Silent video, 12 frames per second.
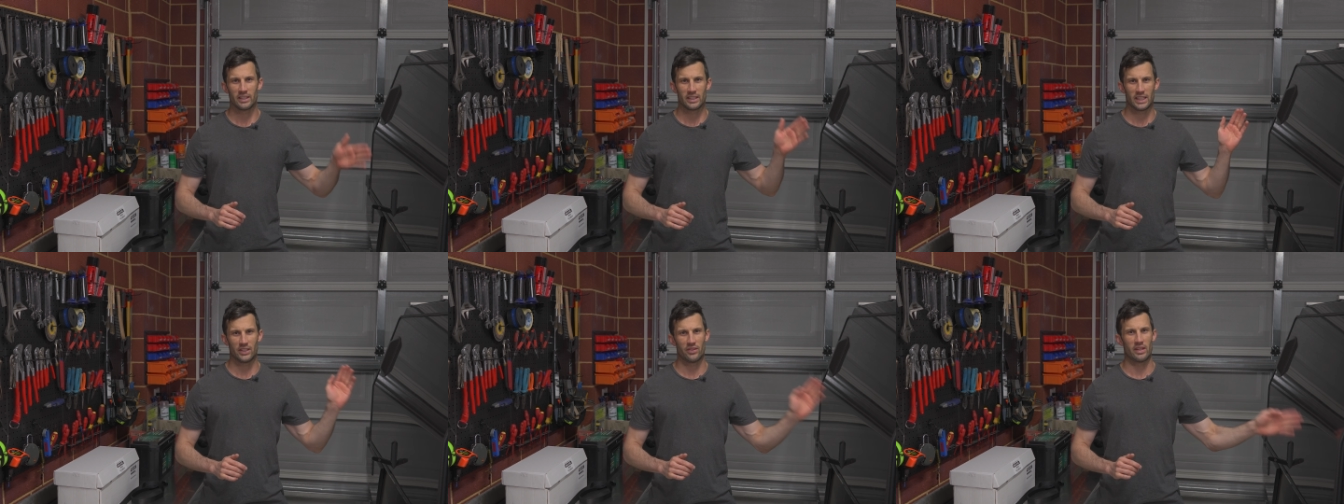
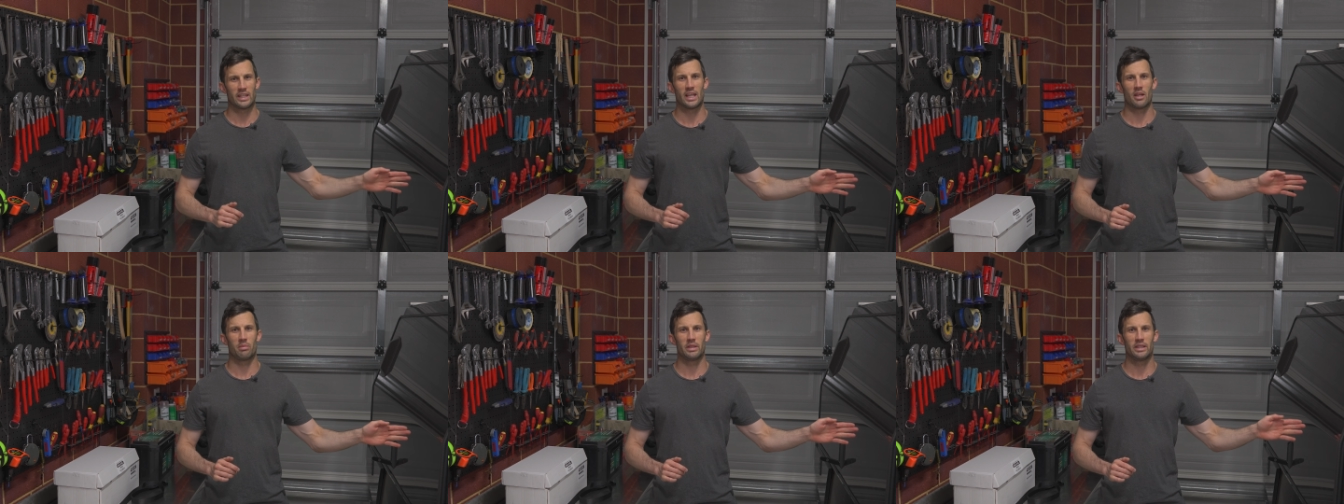into the
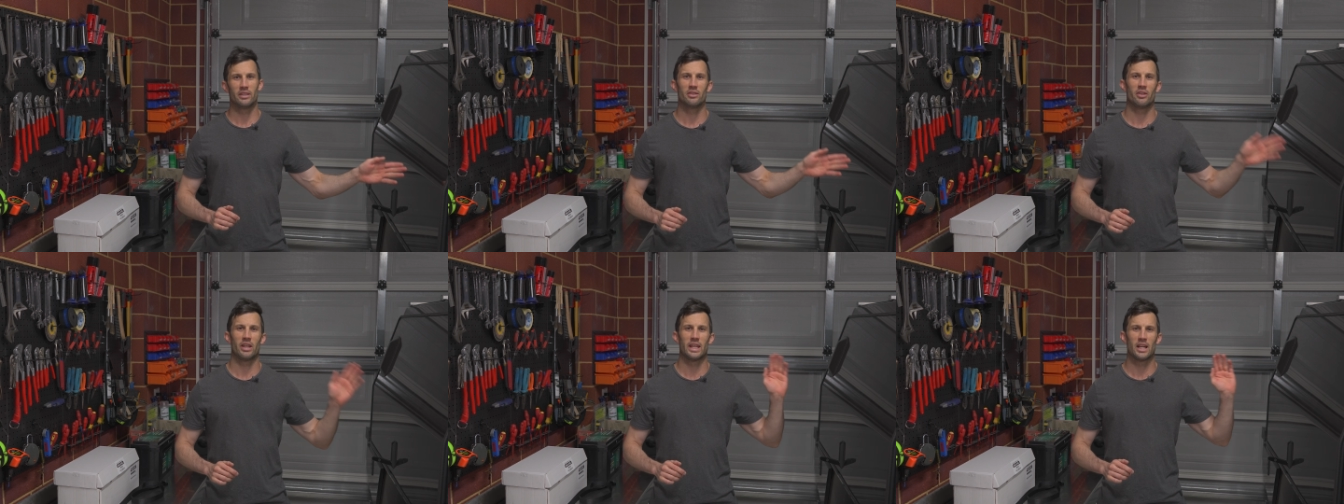canopy
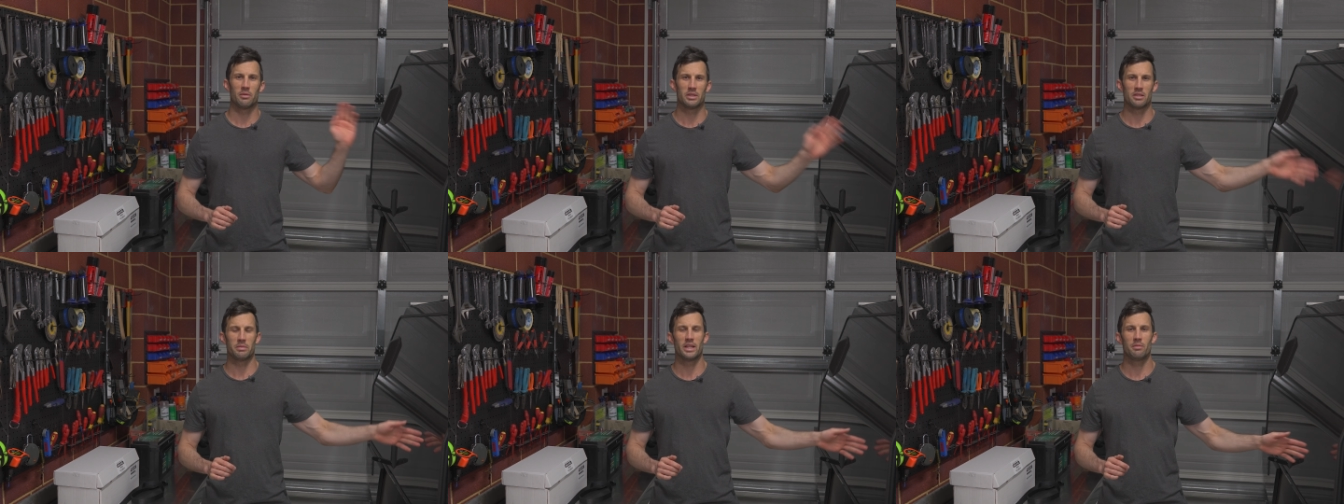on an
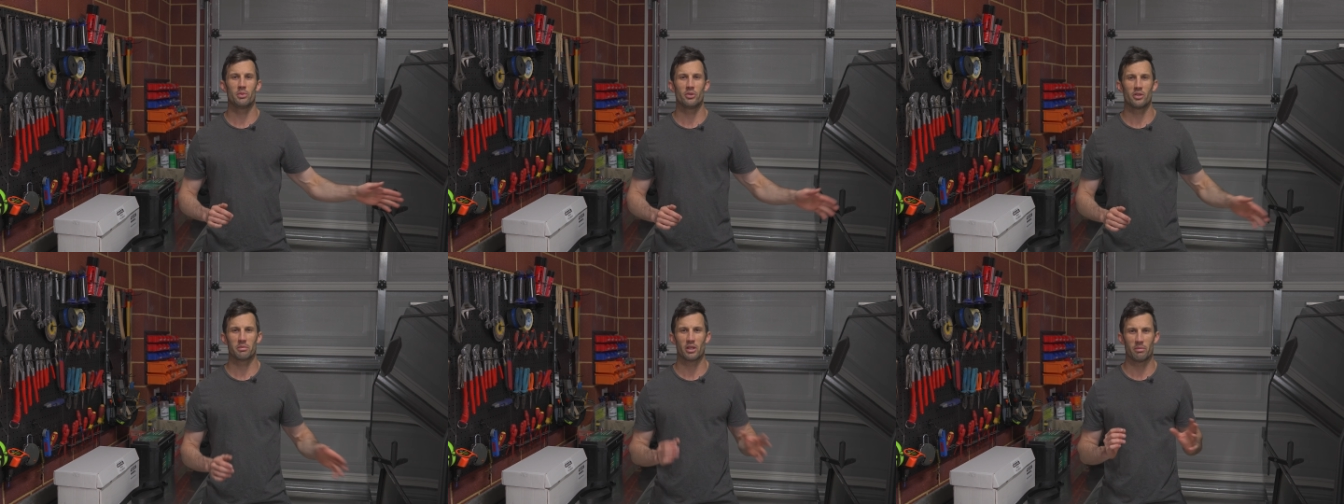aluminium headboard.
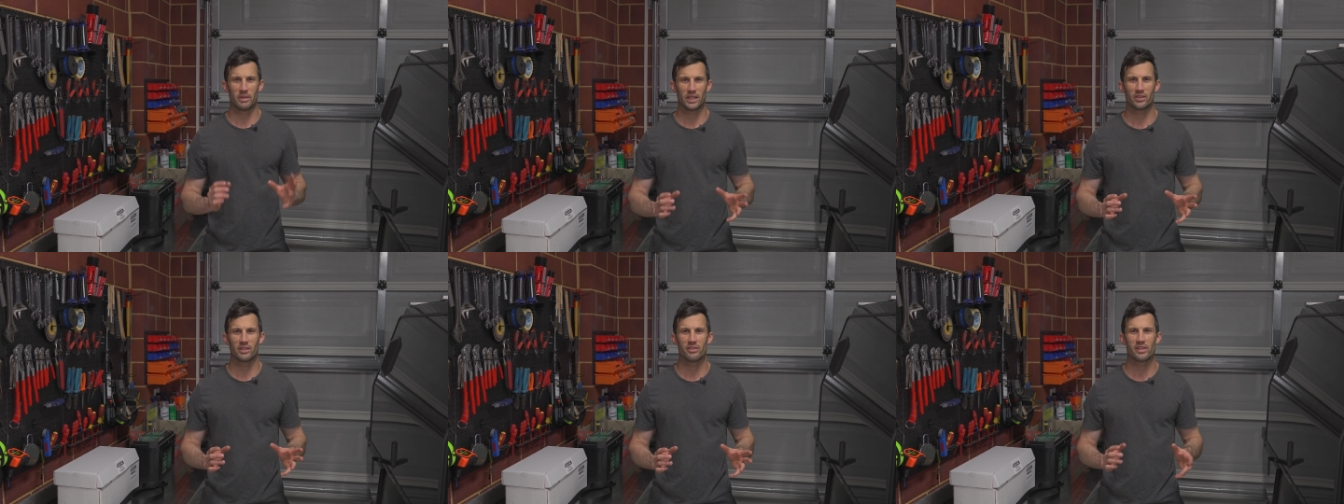I'm going to
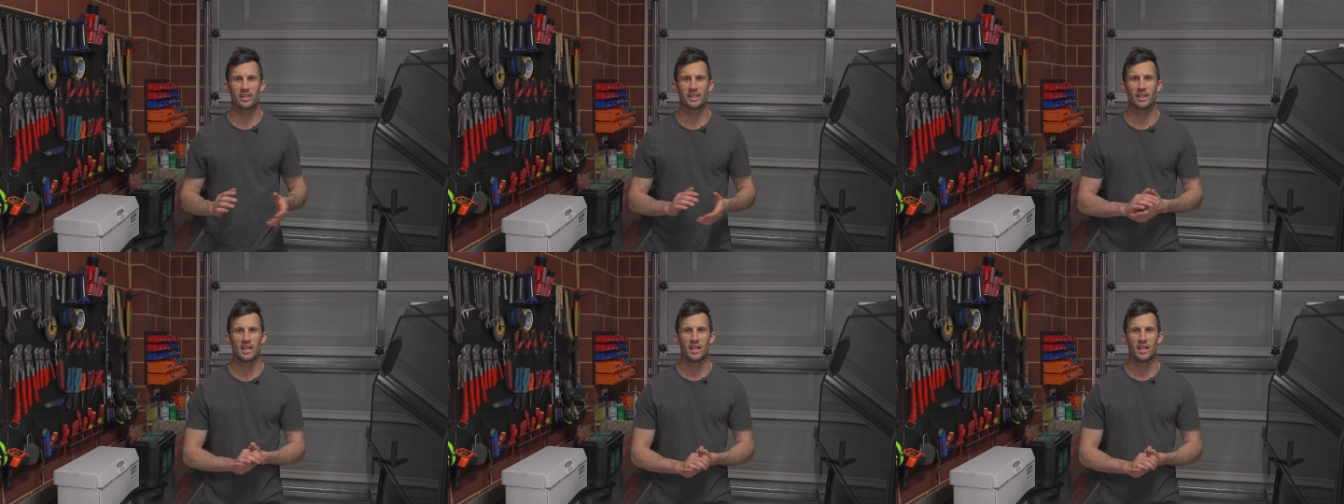mount everything.